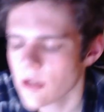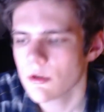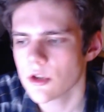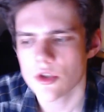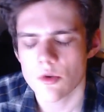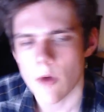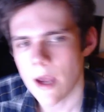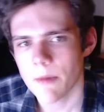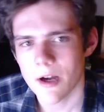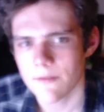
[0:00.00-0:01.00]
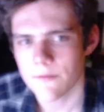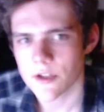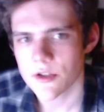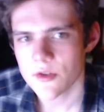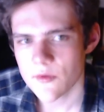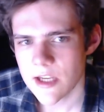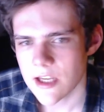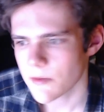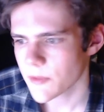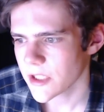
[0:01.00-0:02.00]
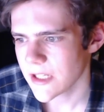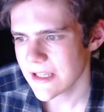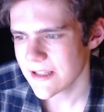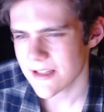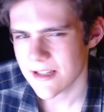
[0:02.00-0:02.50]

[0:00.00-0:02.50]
just wipe off of your screen, but it isn't.